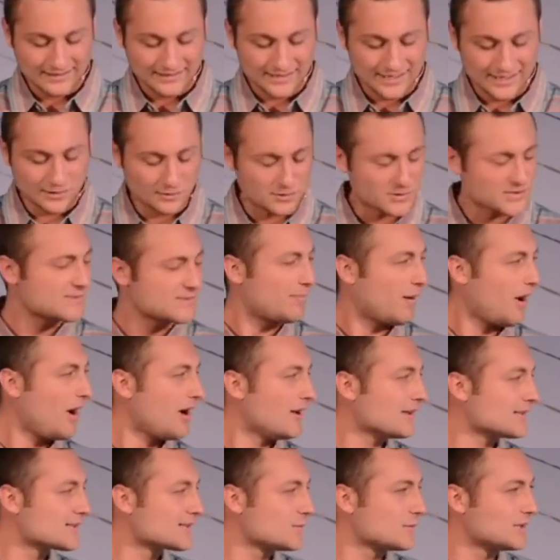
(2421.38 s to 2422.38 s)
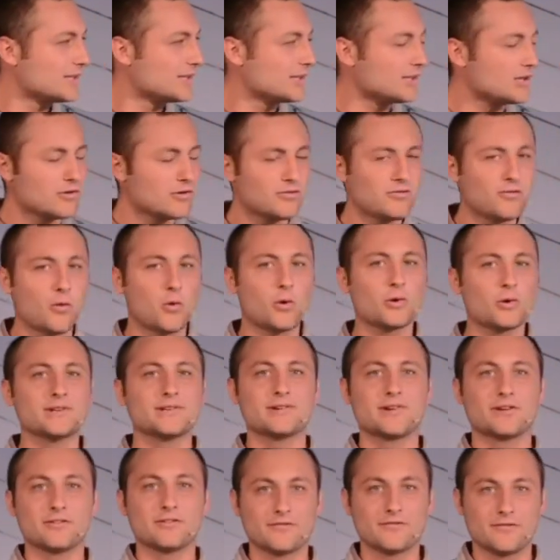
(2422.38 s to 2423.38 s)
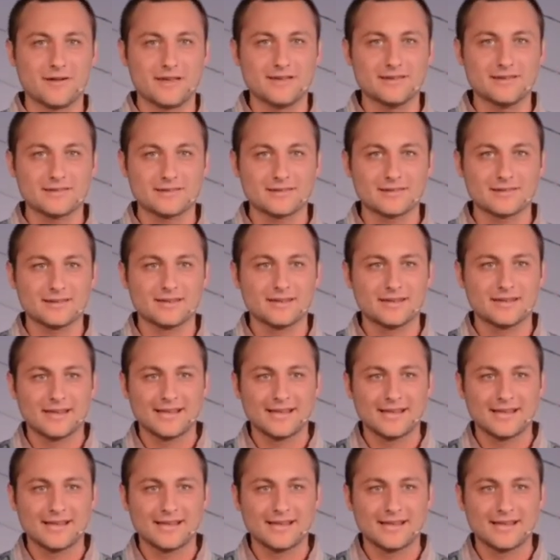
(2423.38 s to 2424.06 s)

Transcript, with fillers: In response, we can go forward in our faith,